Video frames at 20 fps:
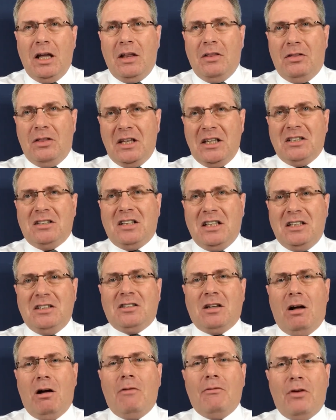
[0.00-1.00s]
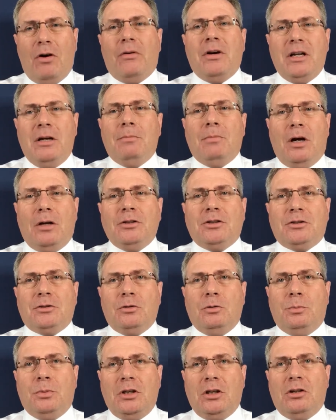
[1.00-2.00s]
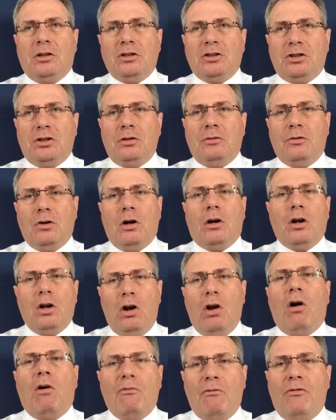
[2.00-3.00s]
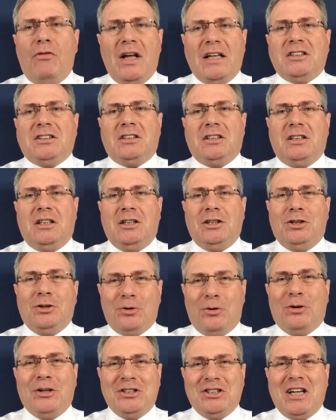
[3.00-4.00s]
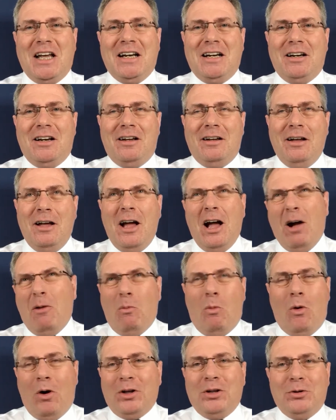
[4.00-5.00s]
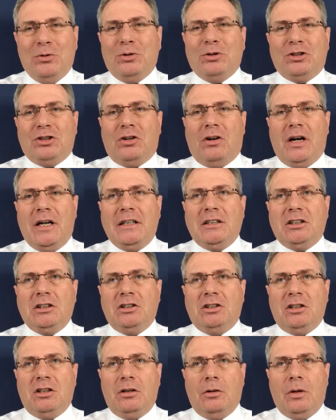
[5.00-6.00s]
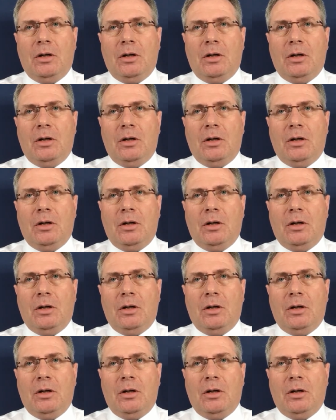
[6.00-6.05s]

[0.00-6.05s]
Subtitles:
these things are very emotional because you've got a lot vested in your agenda and what you're trying to do.